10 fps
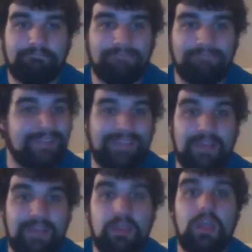That's it.
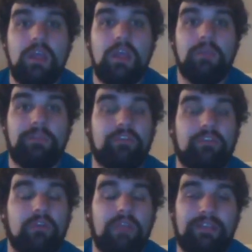Be sure
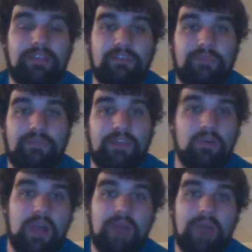to like this video,
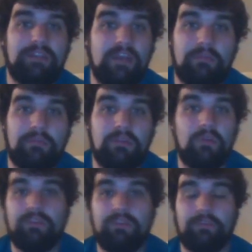comment down below,
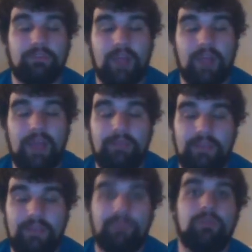and subscribe
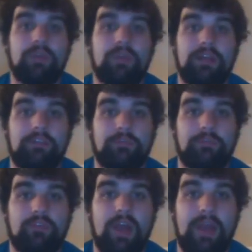if you are not
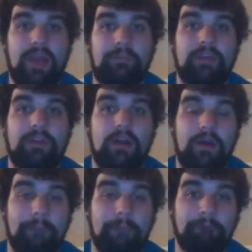subscribed.
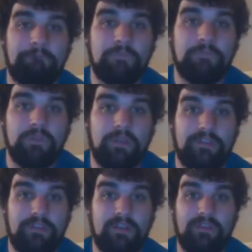
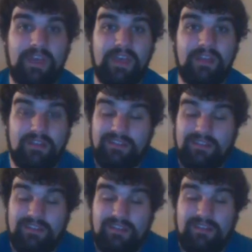Until the
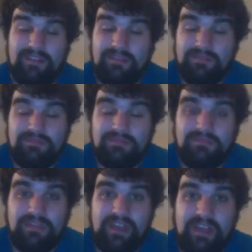
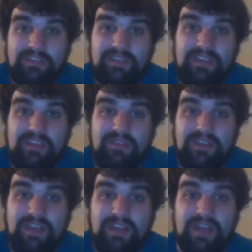next video
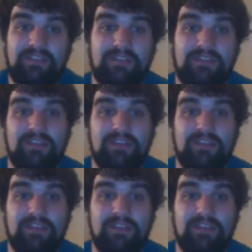then, guys.